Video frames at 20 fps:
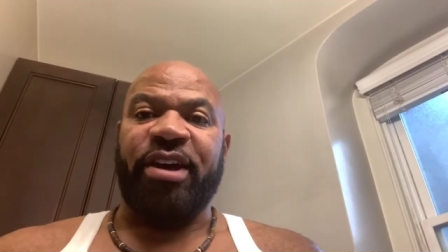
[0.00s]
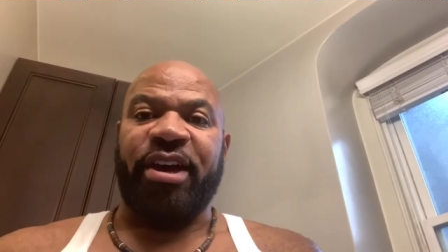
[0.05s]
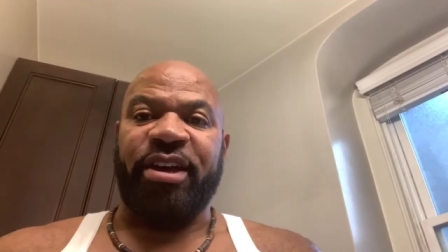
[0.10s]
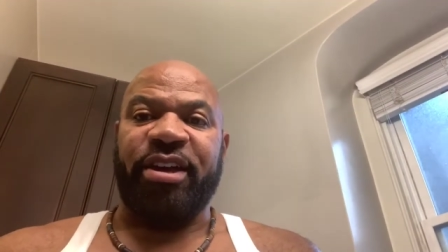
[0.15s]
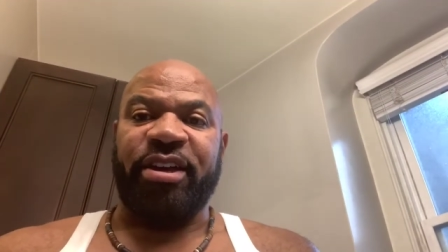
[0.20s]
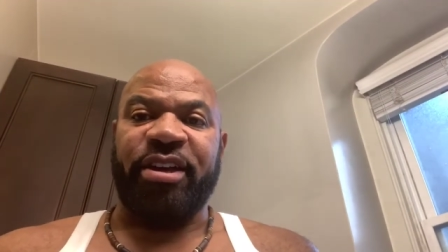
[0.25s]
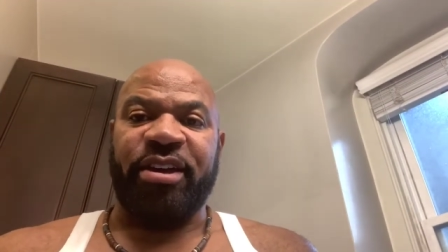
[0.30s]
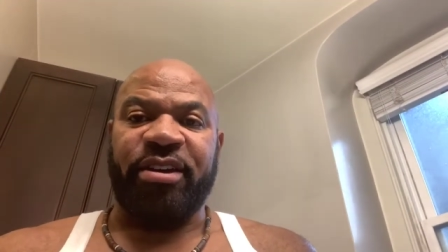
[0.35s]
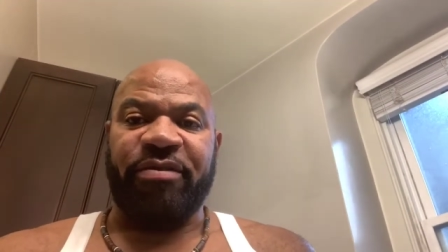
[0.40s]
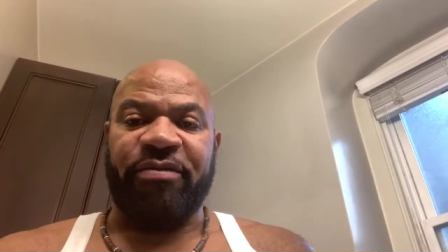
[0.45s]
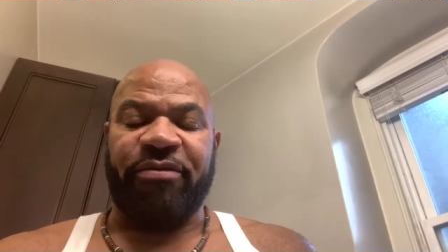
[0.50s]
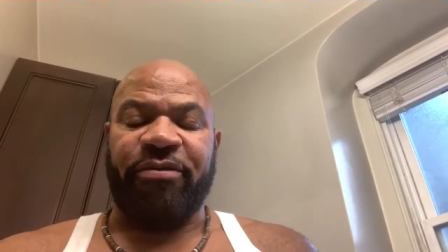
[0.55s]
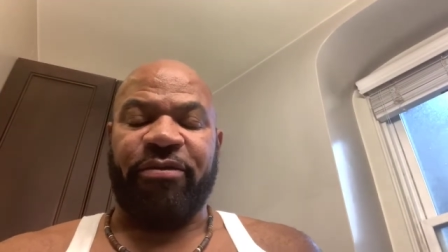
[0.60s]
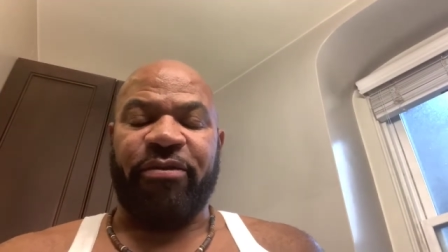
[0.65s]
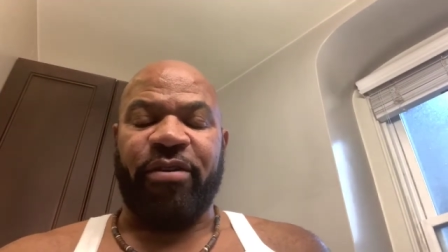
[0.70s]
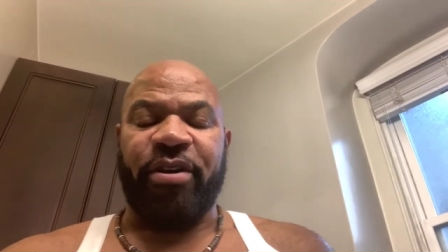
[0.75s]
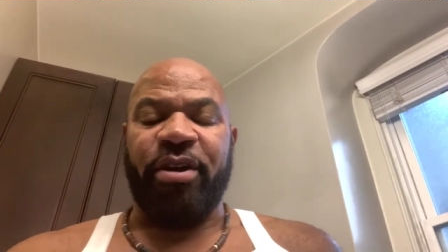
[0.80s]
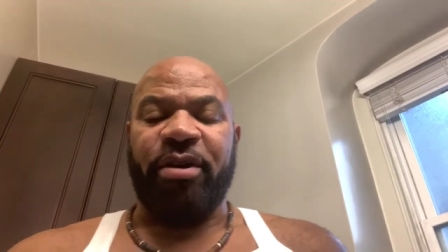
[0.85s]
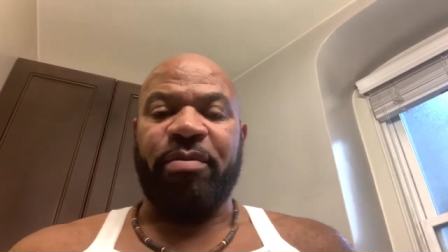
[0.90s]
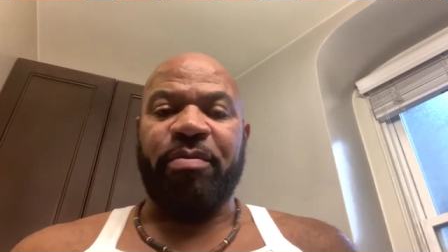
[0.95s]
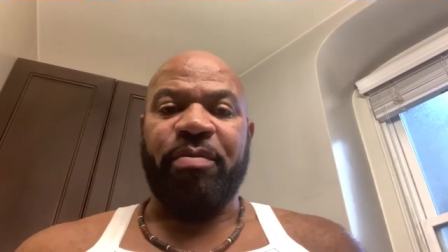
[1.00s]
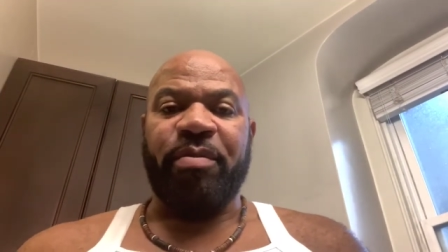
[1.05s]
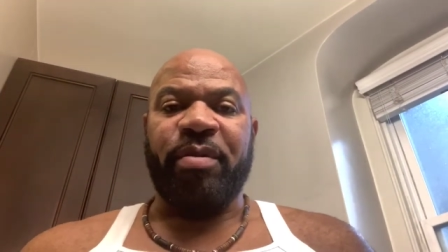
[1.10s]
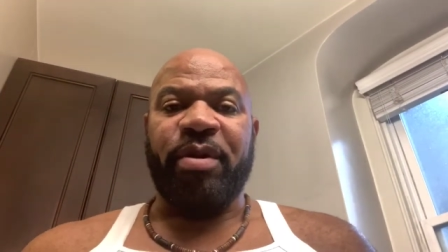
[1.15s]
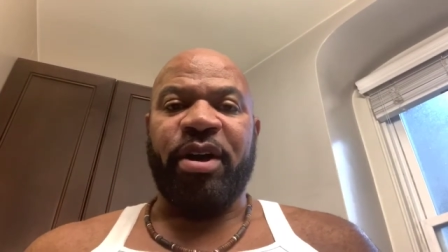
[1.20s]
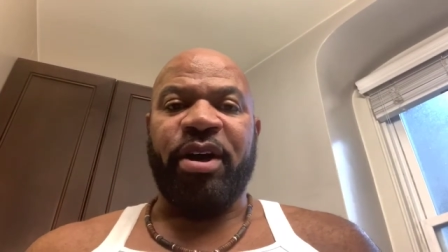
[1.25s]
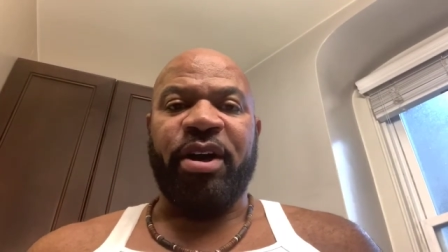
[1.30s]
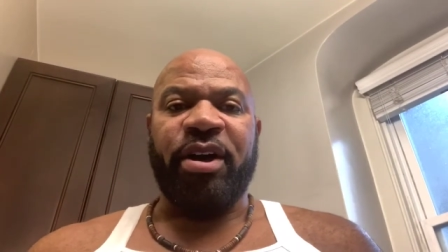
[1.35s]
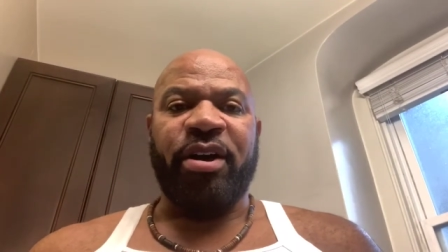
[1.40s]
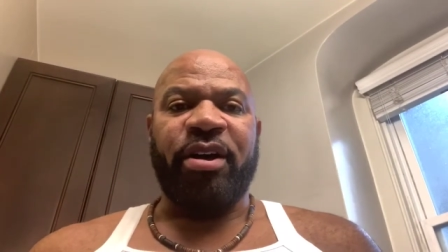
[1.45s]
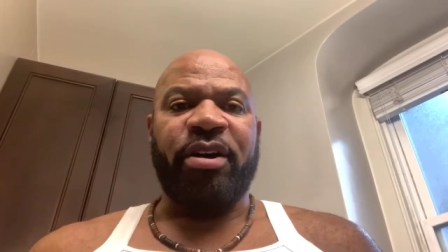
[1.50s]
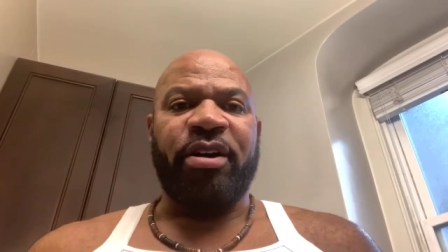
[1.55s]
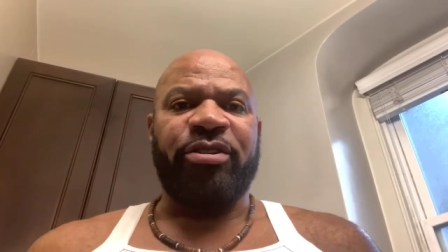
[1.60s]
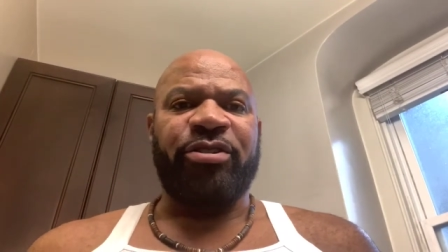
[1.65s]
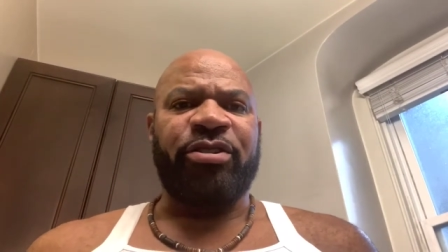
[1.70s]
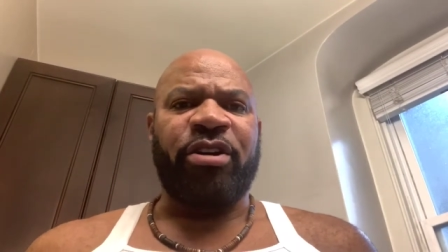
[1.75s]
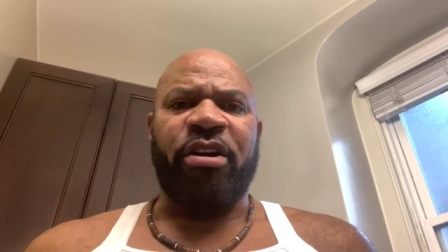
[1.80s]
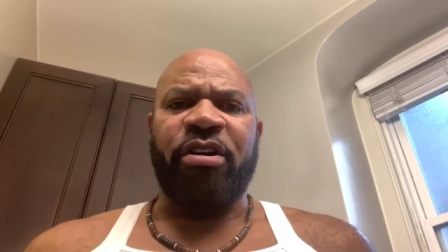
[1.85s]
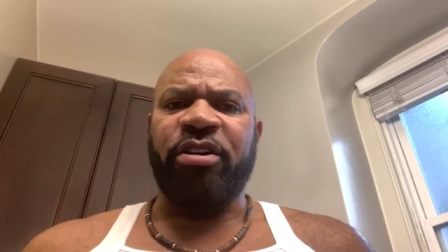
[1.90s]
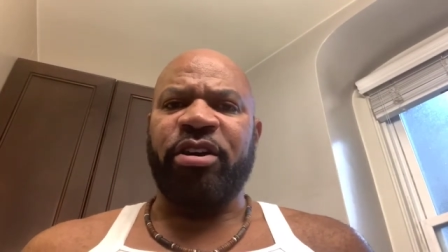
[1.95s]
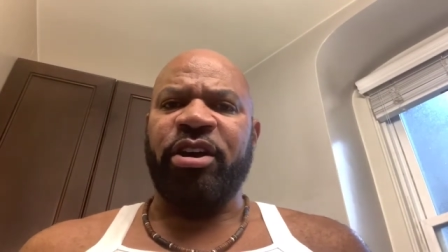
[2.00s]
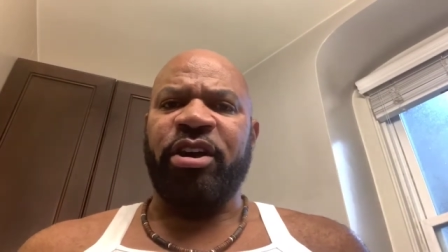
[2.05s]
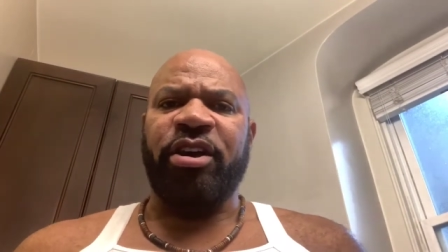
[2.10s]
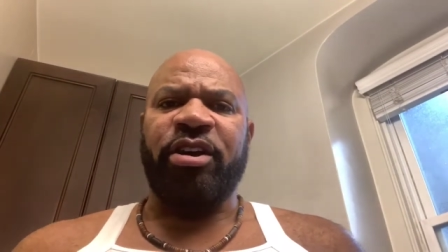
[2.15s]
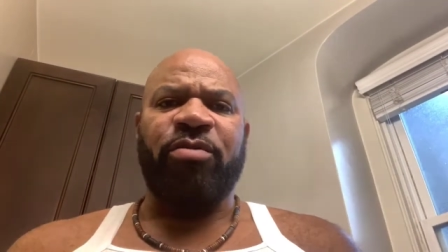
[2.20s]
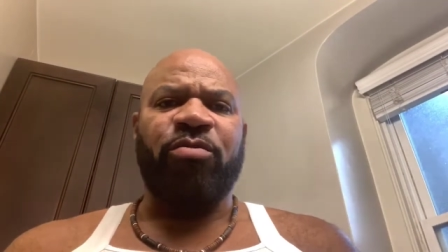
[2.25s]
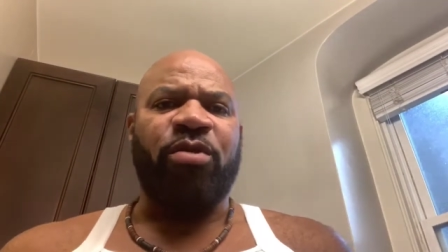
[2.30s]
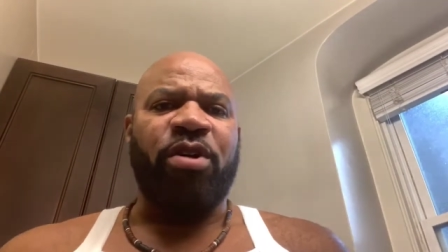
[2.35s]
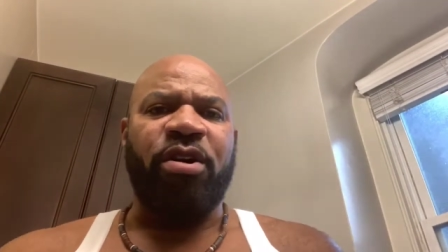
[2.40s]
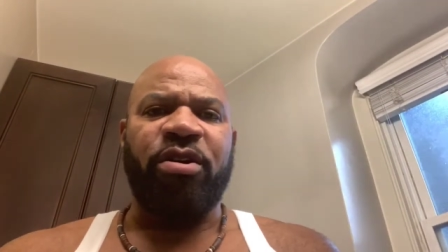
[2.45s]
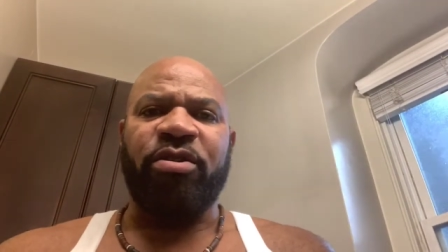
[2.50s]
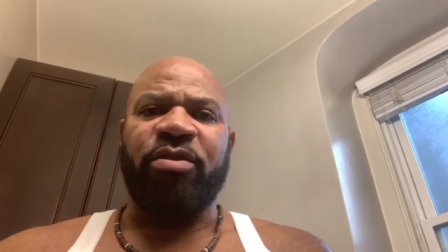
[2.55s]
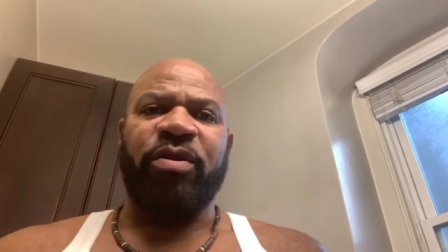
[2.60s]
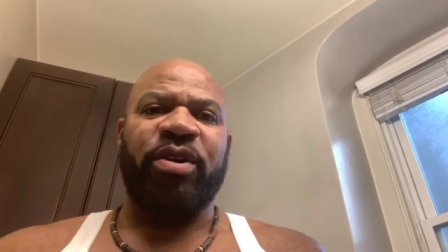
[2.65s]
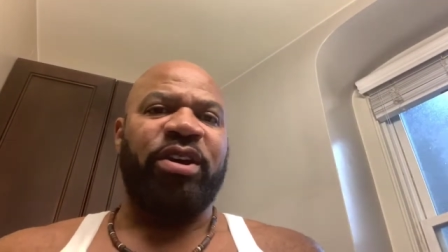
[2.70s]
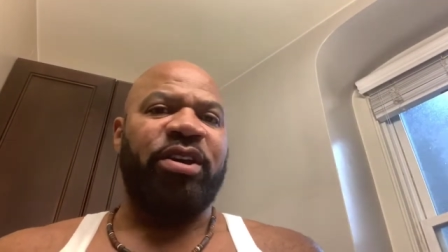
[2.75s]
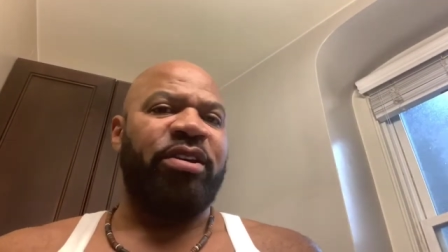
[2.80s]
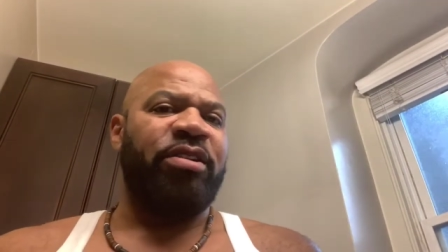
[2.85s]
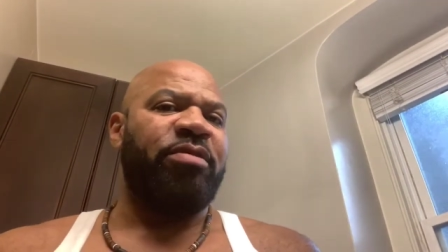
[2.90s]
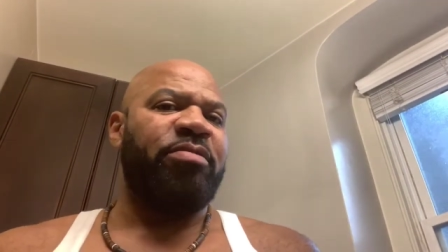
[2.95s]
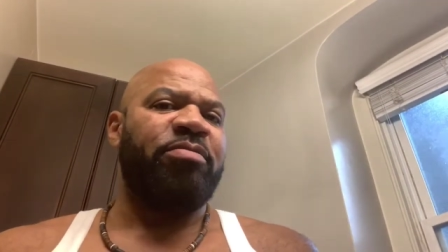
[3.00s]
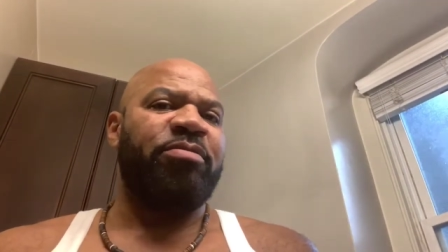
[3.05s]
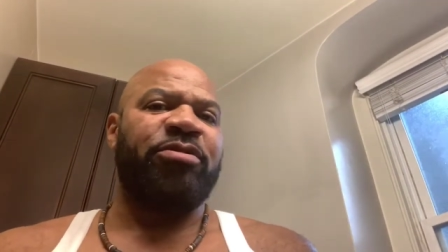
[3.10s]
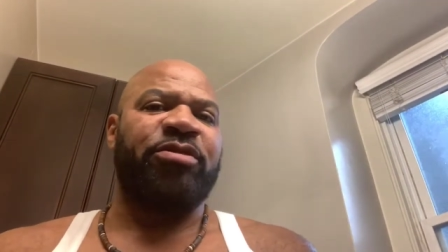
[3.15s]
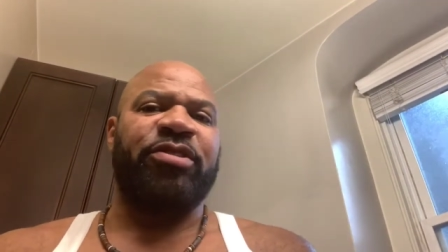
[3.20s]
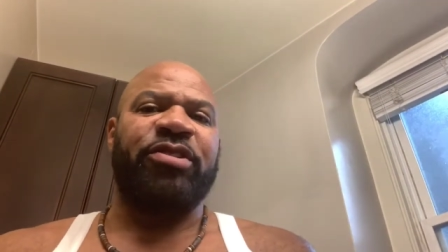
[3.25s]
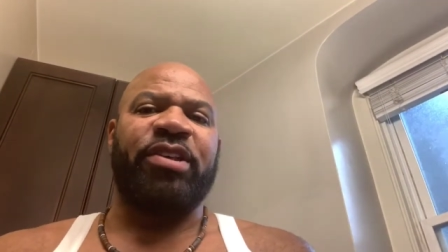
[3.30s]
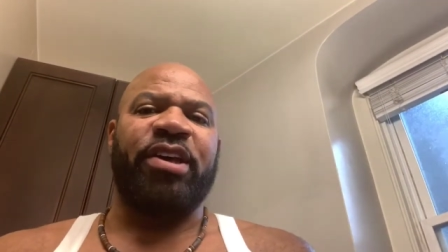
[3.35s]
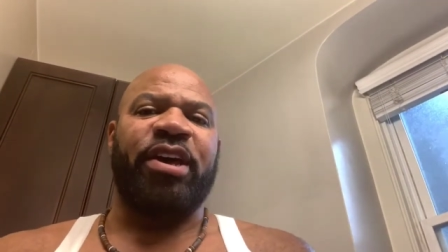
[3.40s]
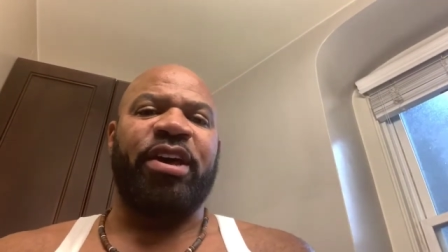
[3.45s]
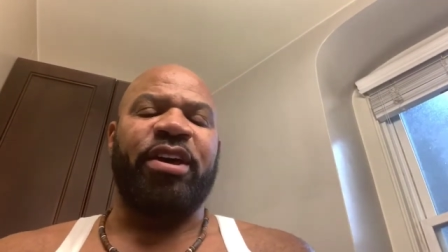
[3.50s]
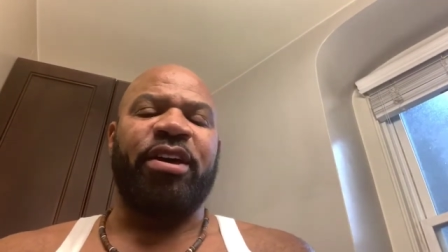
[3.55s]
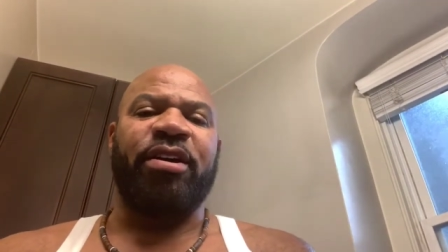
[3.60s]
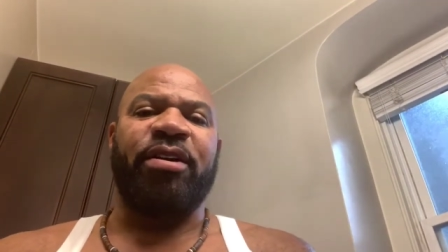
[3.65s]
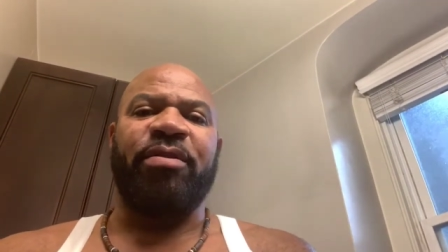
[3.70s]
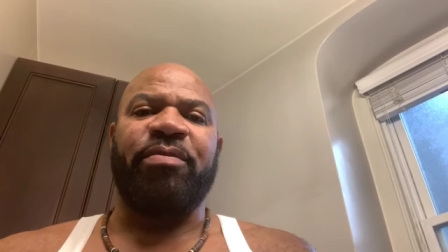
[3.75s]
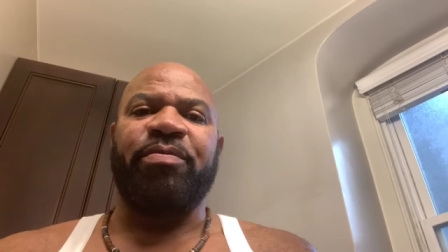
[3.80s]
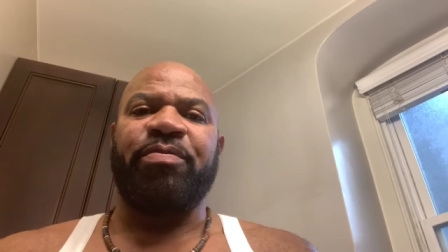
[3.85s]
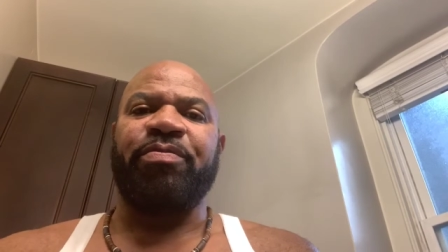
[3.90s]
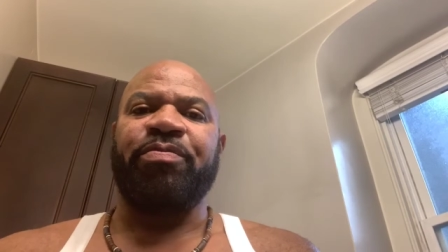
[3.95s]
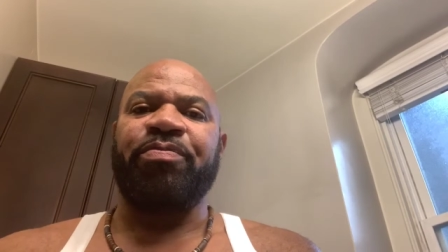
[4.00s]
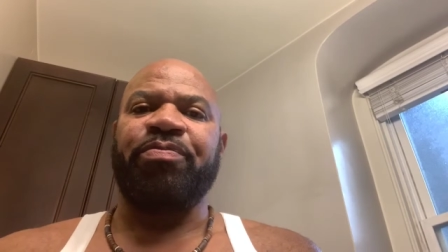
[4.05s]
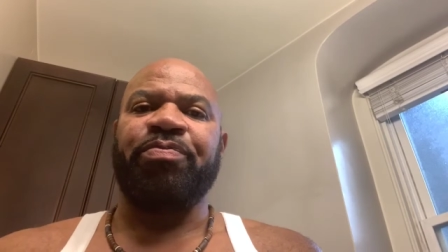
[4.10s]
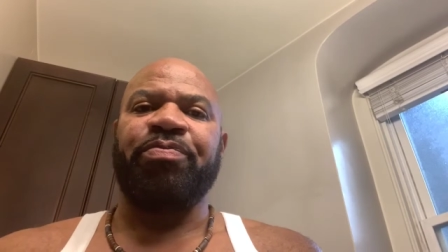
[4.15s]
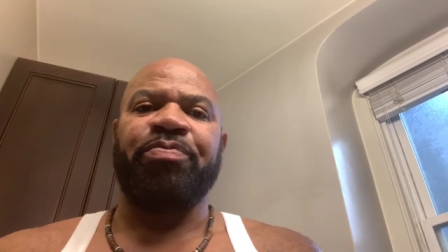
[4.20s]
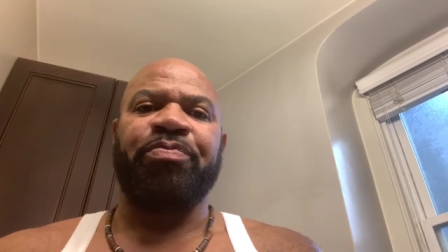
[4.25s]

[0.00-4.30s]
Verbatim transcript: I get from uh, Target, Walgreens, um,